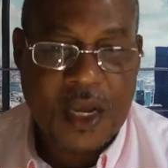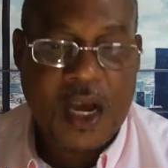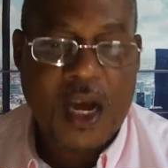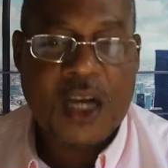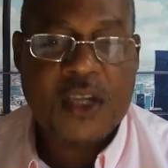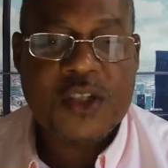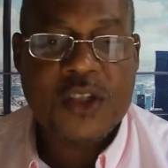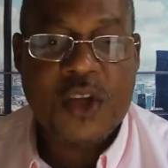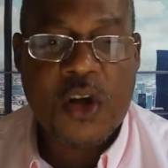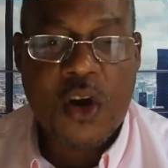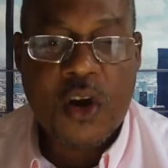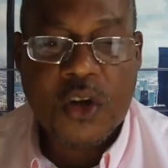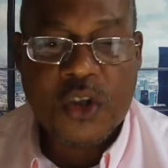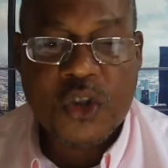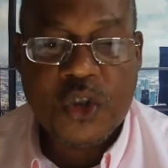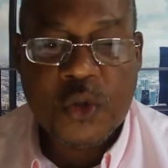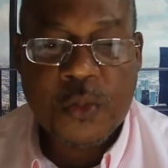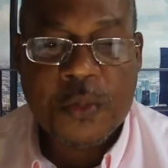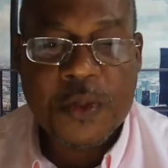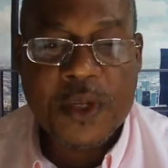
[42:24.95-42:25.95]
As long as
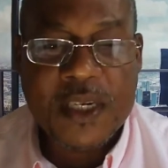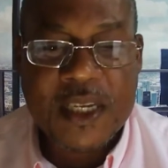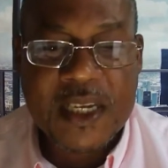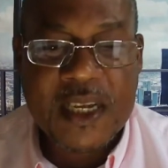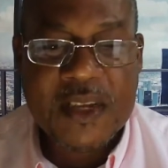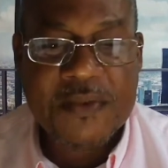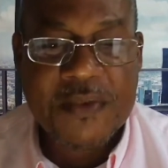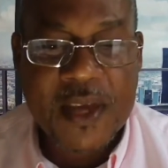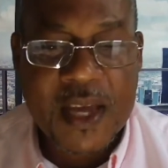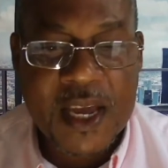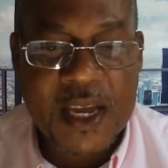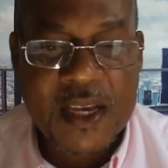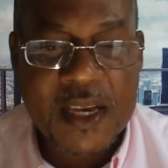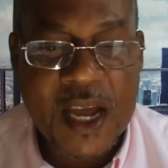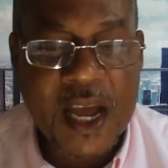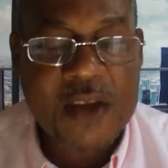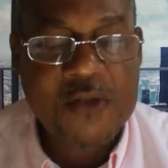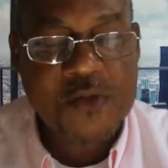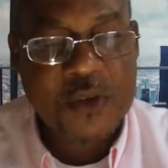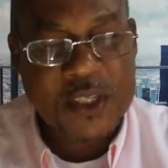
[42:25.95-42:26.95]
you believe in
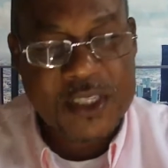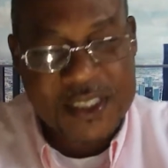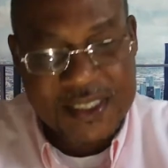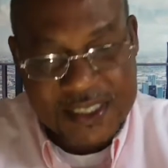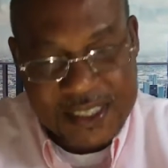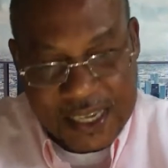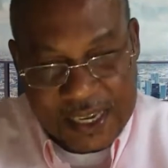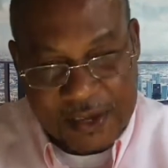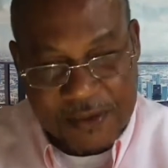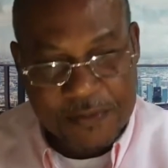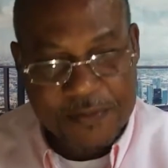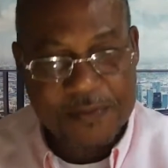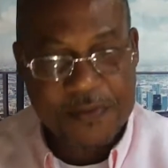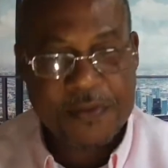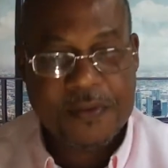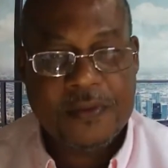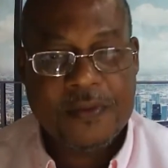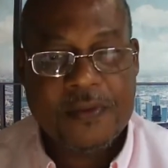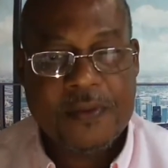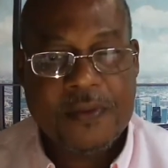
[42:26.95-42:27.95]
and receive
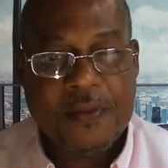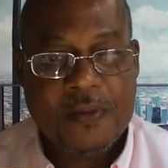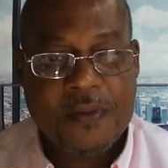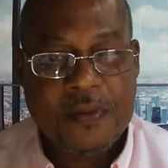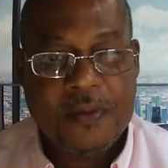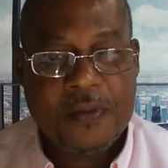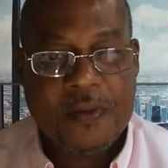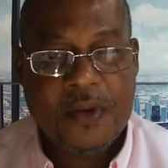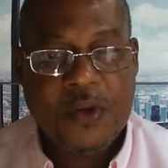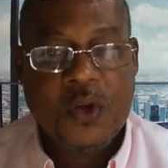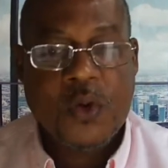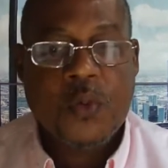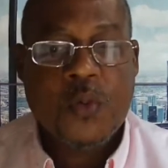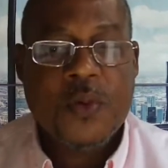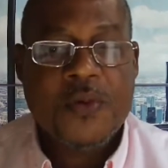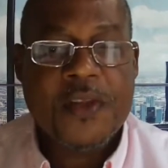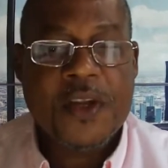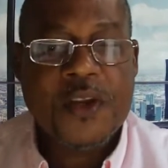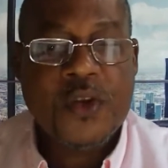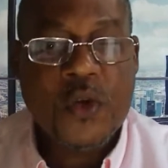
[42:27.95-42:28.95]

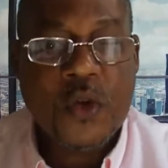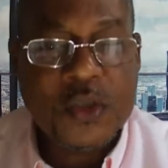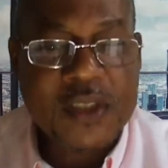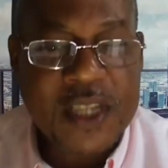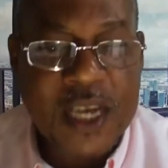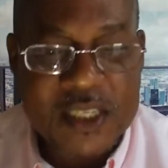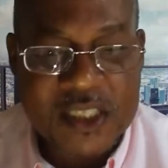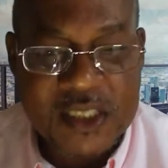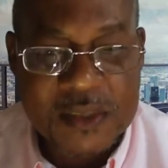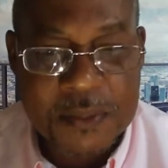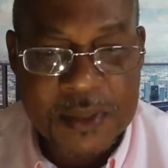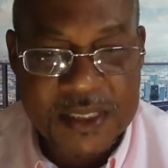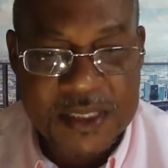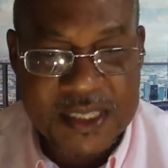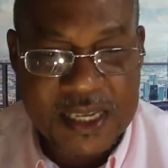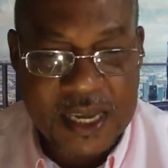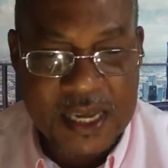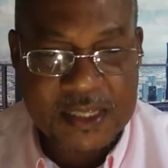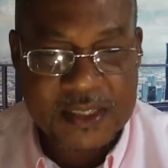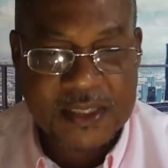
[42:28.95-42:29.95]
what the New Testament
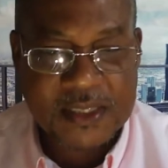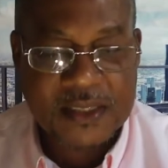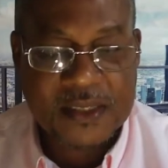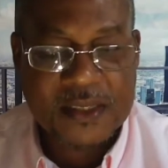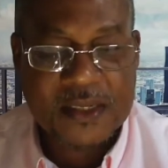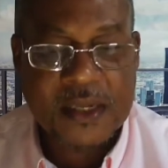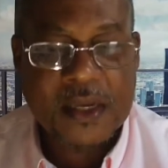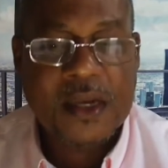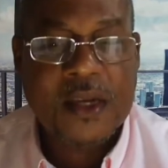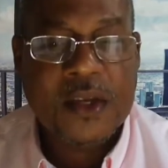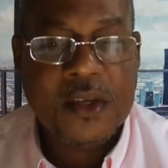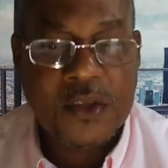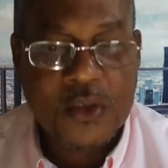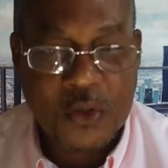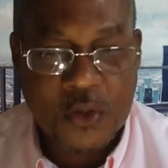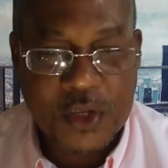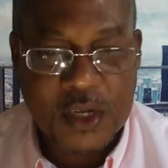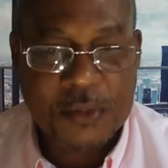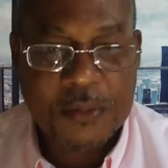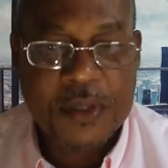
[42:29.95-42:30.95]
says,
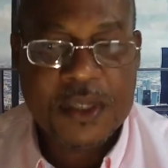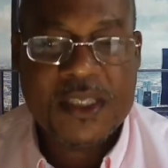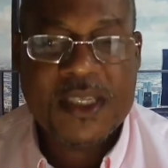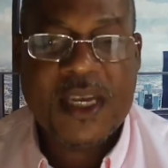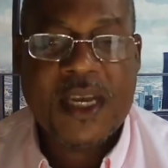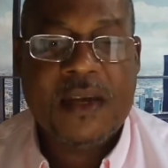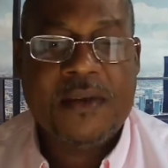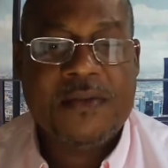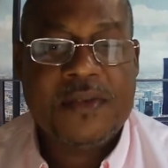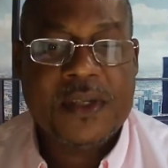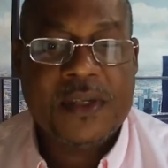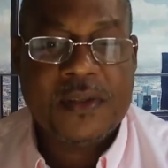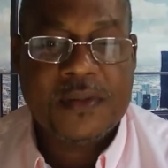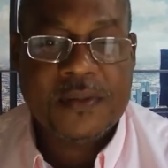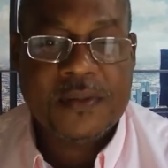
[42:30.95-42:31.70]
you can be saved.